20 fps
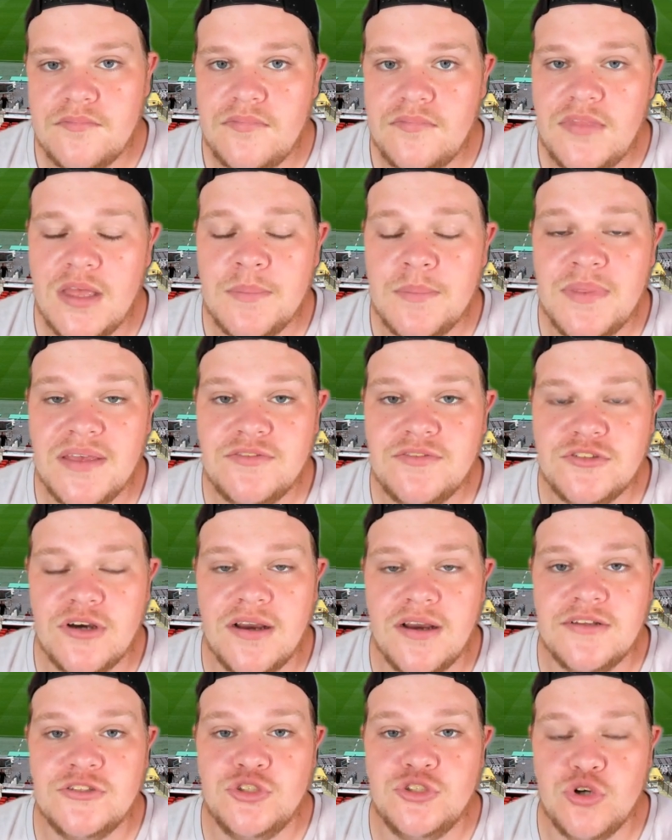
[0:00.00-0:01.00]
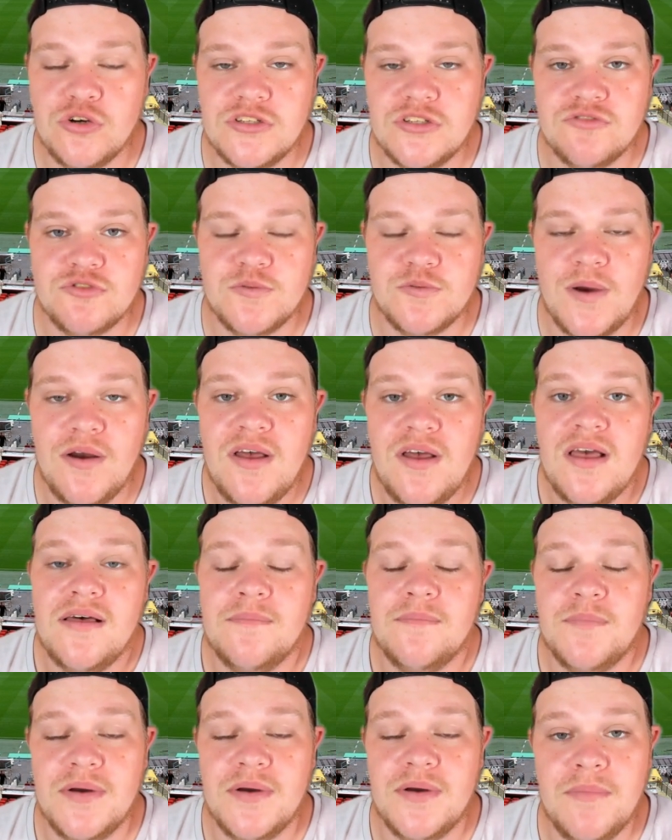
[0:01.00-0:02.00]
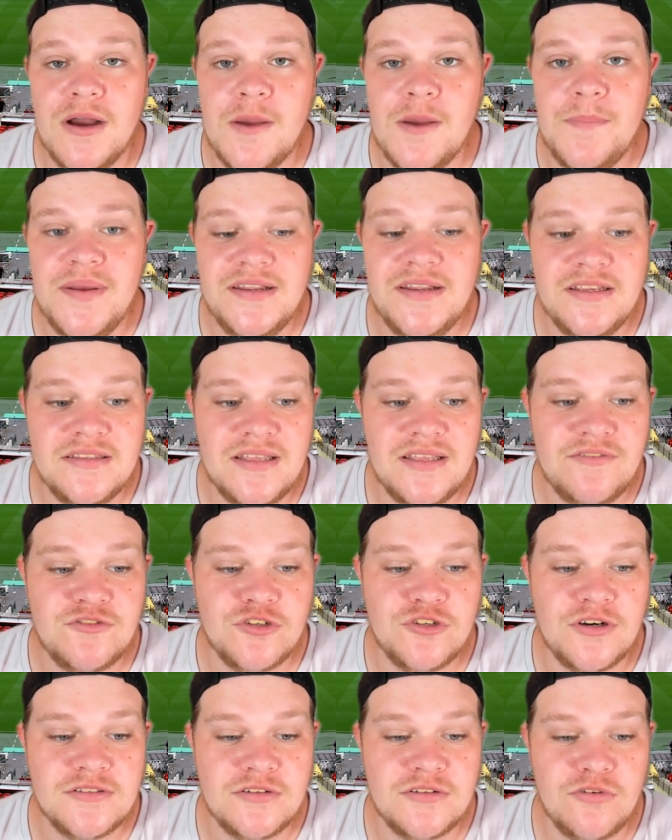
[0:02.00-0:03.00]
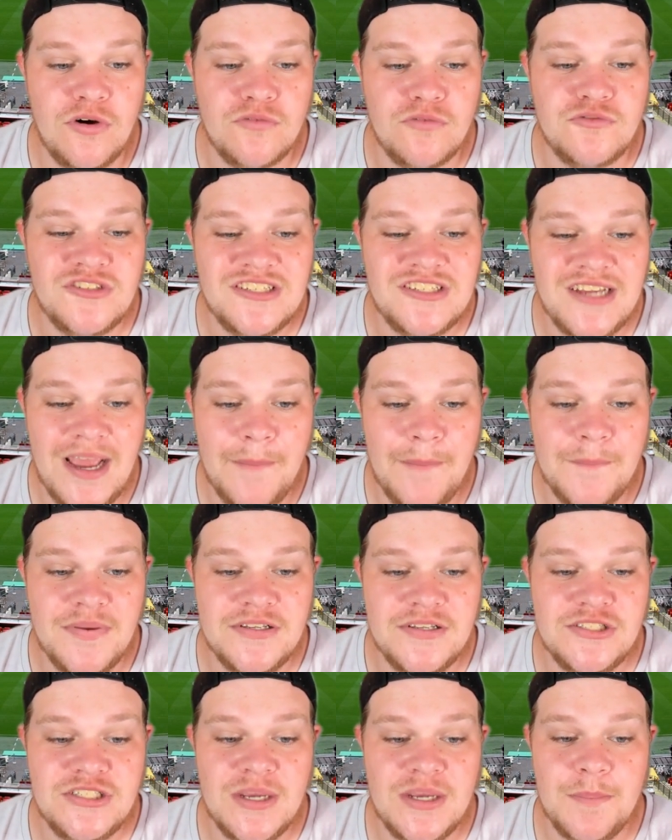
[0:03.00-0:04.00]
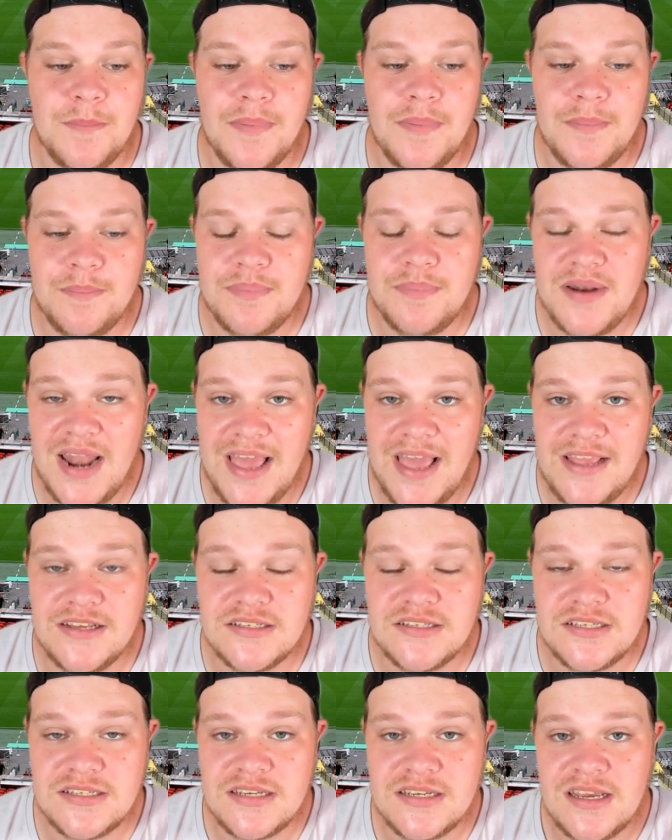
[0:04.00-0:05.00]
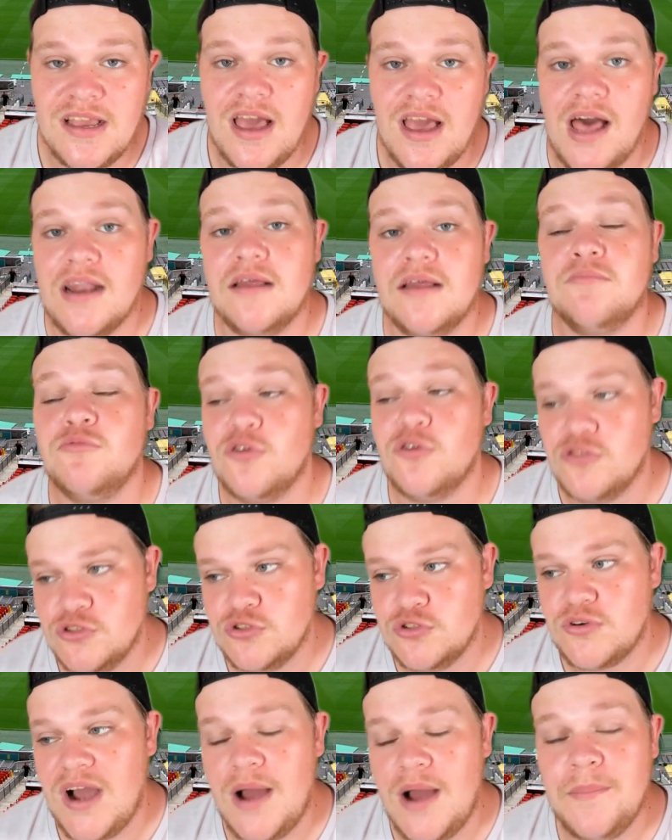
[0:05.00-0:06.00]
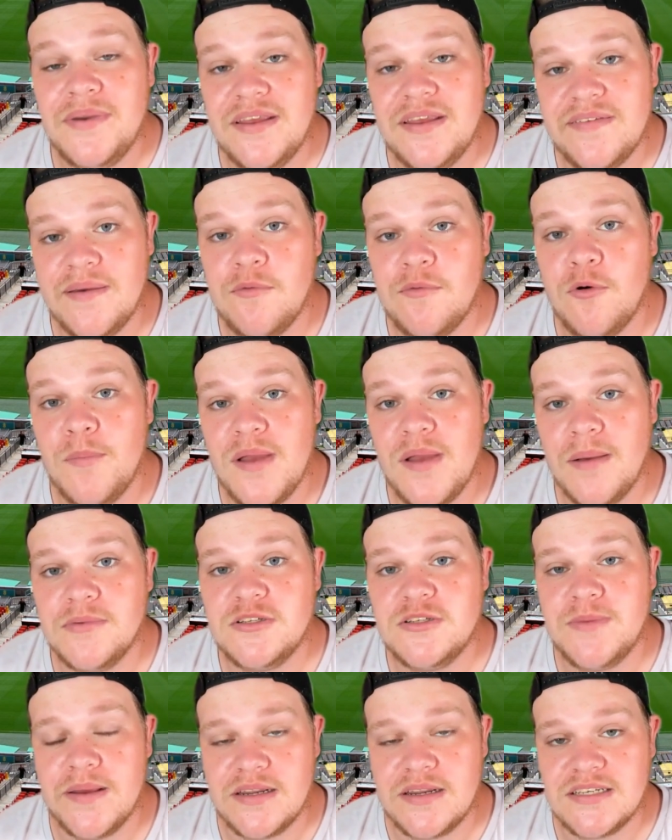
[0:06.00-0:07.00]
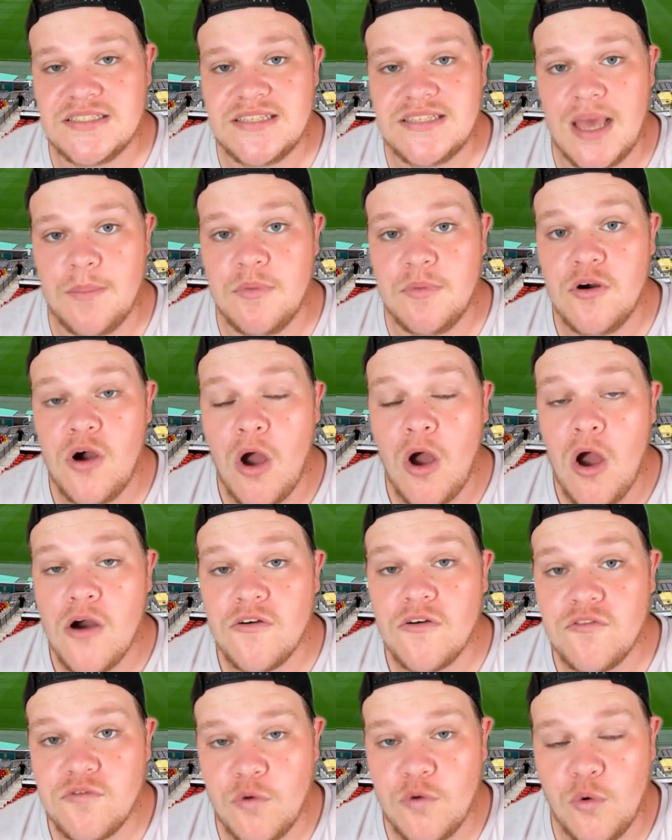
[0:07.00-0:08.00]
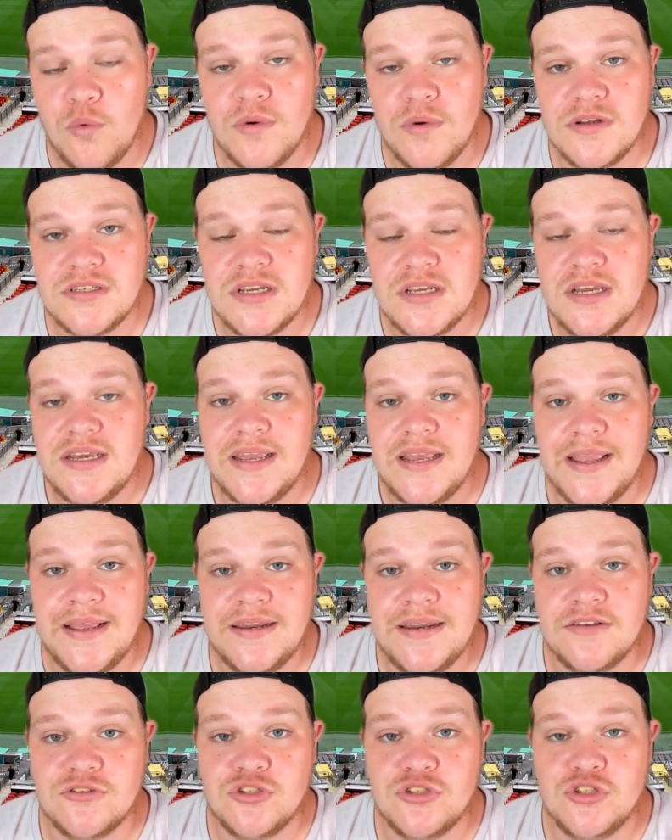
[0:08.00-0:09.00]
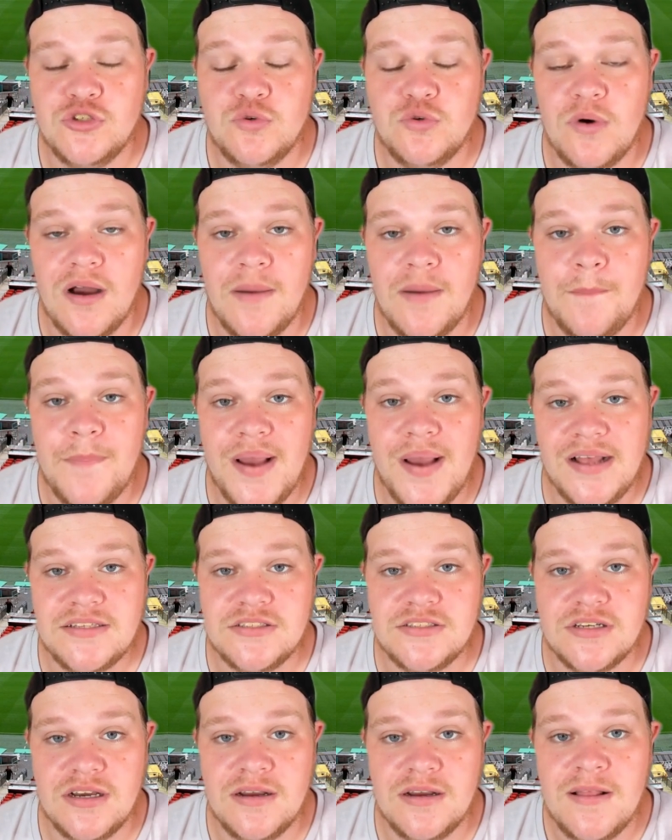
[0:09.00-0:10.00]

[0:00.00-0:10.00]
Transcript: They've signed Jota as well, but in my opinion, they've signed a lot of Championship players, and I'm not sure how many of them will be able to make the step forward into a better